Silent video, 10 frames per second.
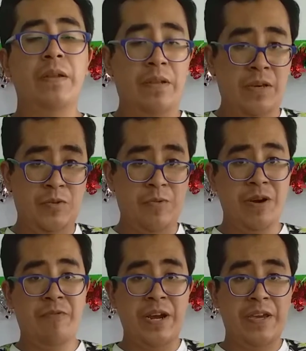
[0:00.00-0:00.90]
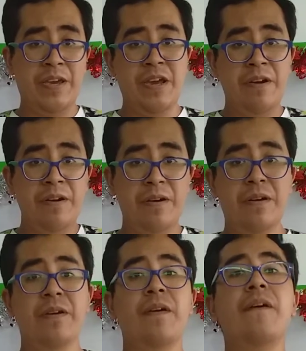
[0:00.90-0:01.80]
This one right
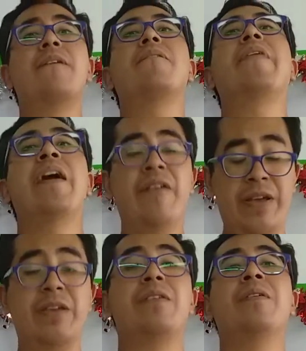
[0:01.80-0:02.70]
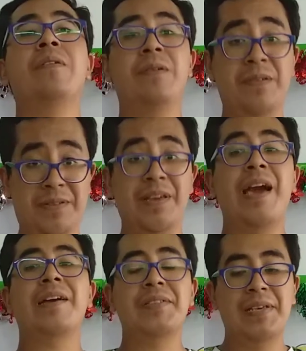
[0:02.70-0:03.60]
here, very good,
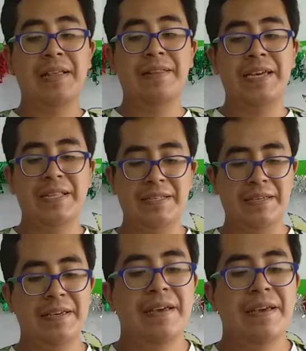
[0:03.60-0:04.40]
excellent.